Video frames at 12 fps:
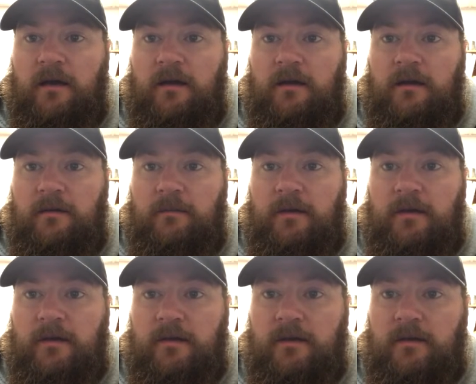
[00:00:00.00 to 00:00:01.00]

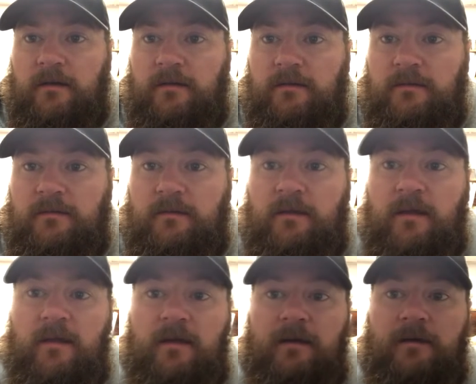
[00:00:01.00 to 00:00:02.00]

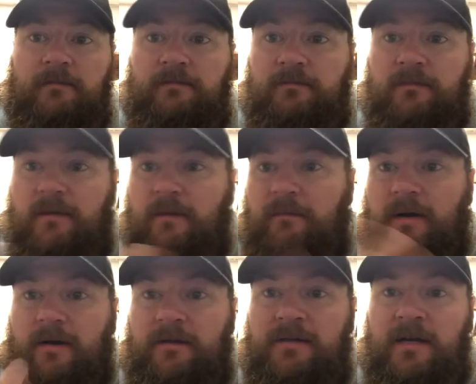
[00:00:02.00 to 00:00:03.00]
I
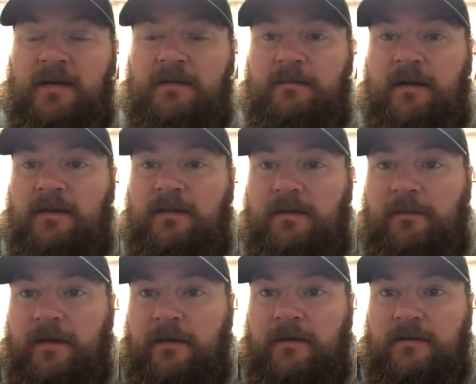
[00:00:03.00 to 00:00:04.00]
apologize about the
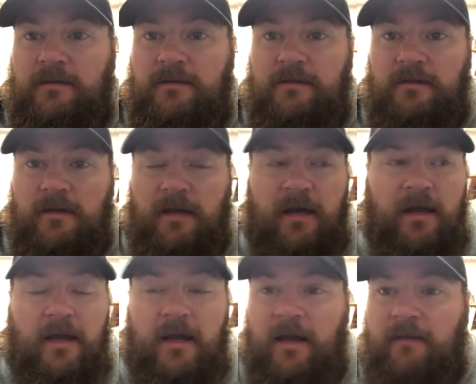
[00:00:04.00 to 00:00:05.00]
appearance. I
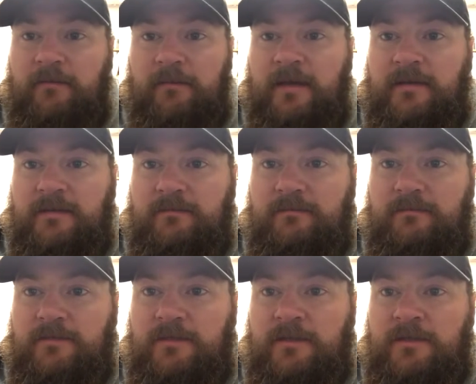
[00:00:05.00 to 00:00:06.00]
haven't been
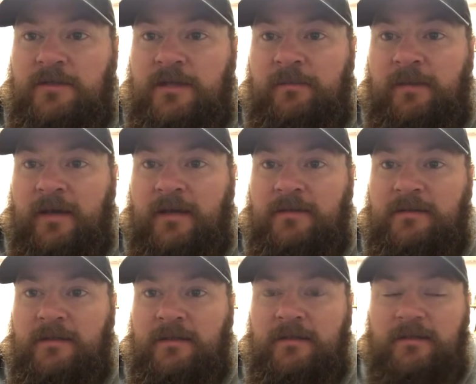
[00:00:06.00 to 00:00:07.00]
to the gym yet
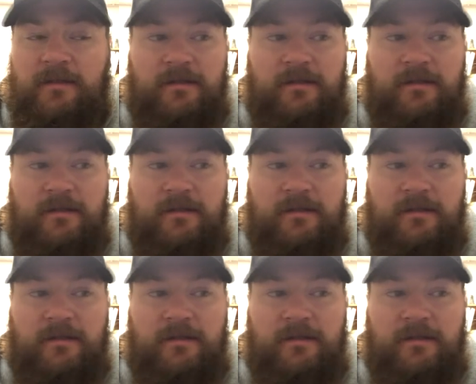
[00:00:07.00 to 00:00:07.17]
to